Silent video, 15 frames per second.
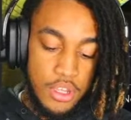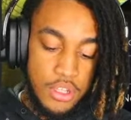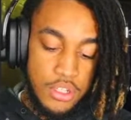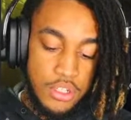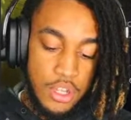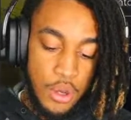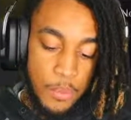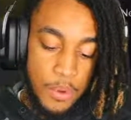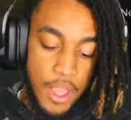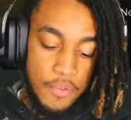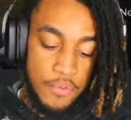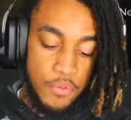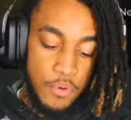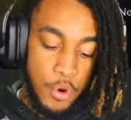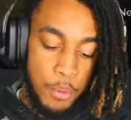So we have a
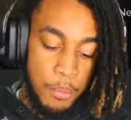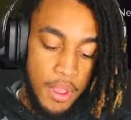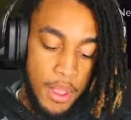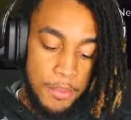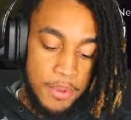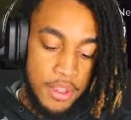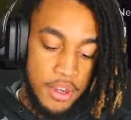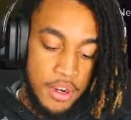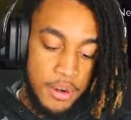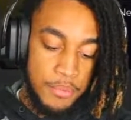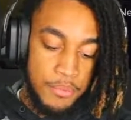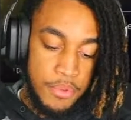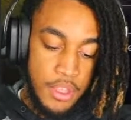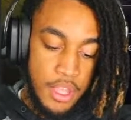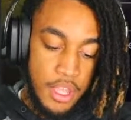roadmap here
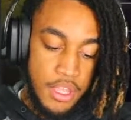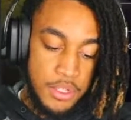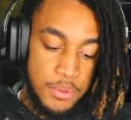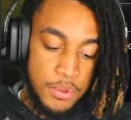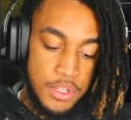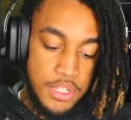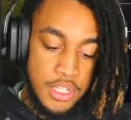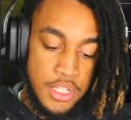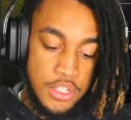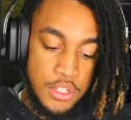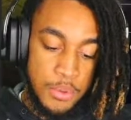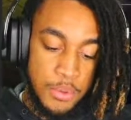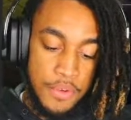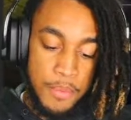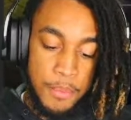as well as here. So
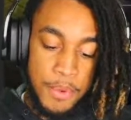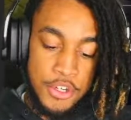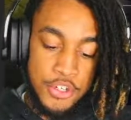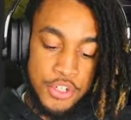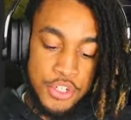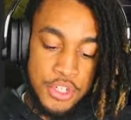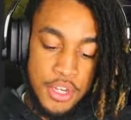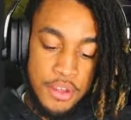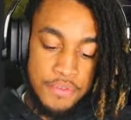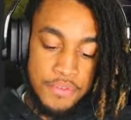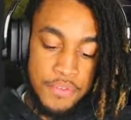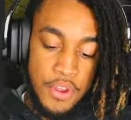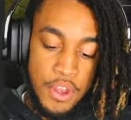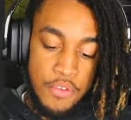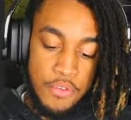we have a major shift
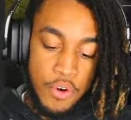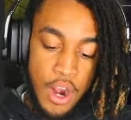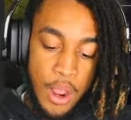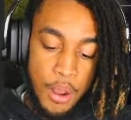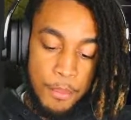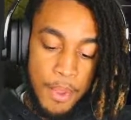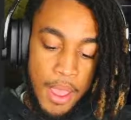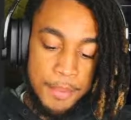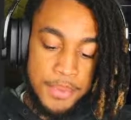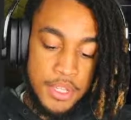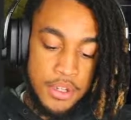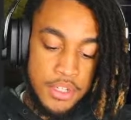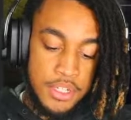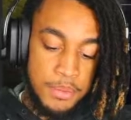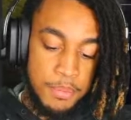for how it maps
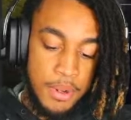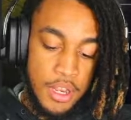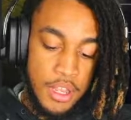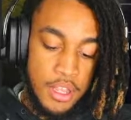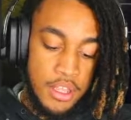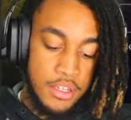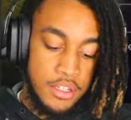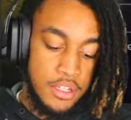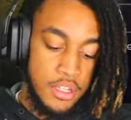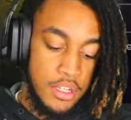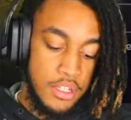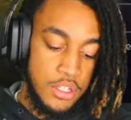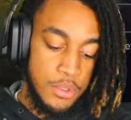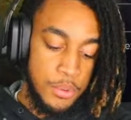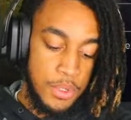out its plans.
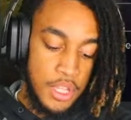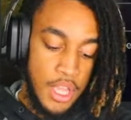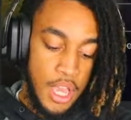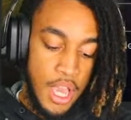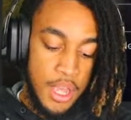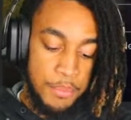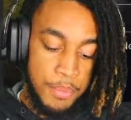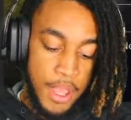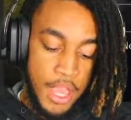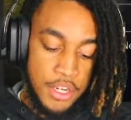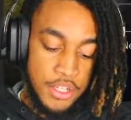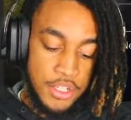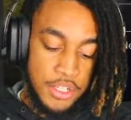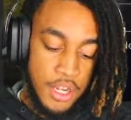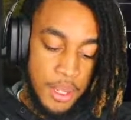So we got
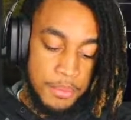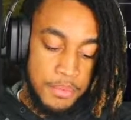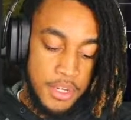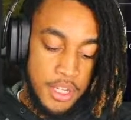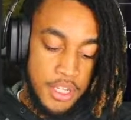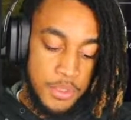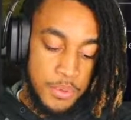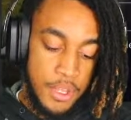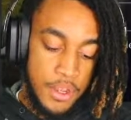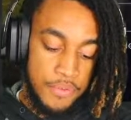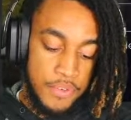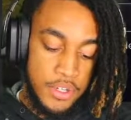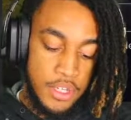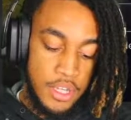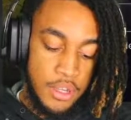patches and updates, we got
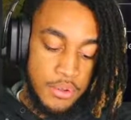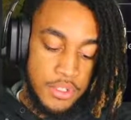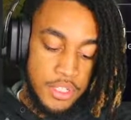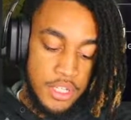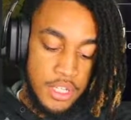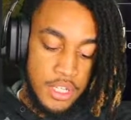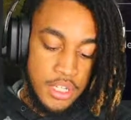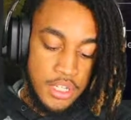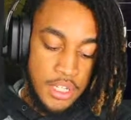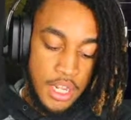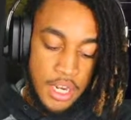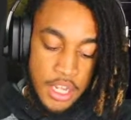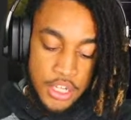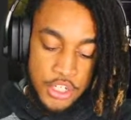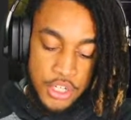free DLCs and
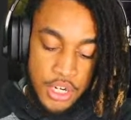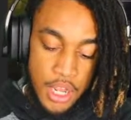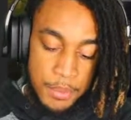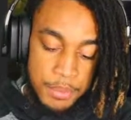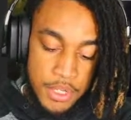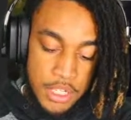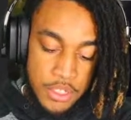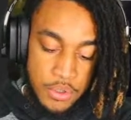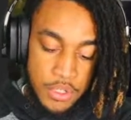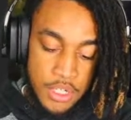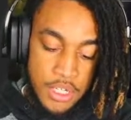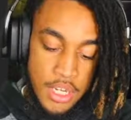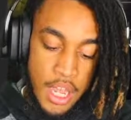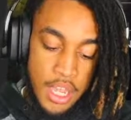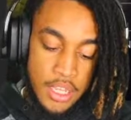next gen updates on the
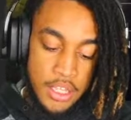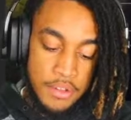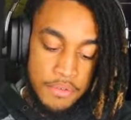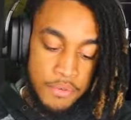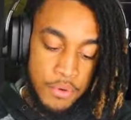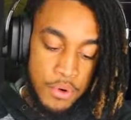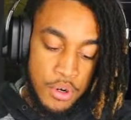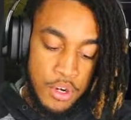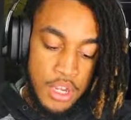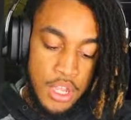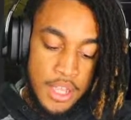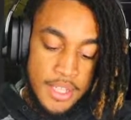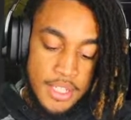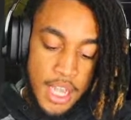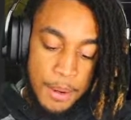docket for
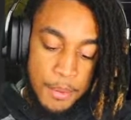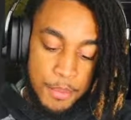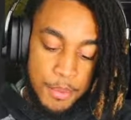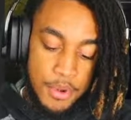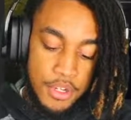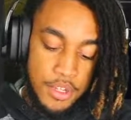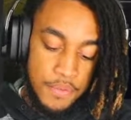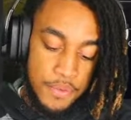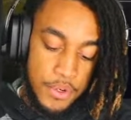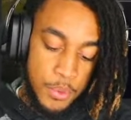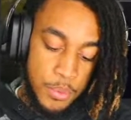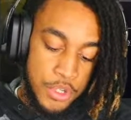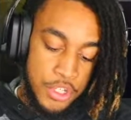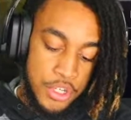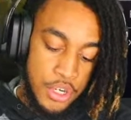Cyberpunk and for The
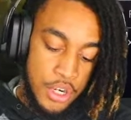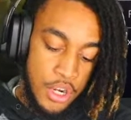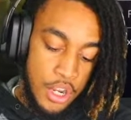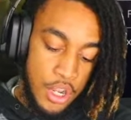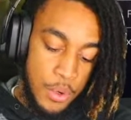Witcher.